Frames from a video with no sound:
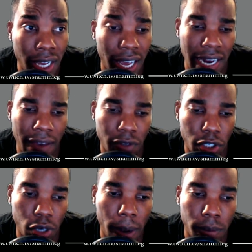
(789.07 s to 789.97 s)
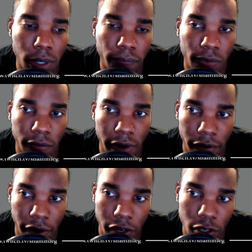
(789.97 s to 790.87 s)
and having to drop very,
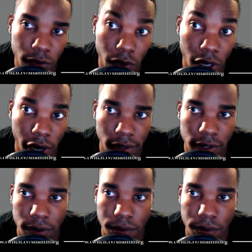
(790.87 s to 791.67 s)
very useful cards.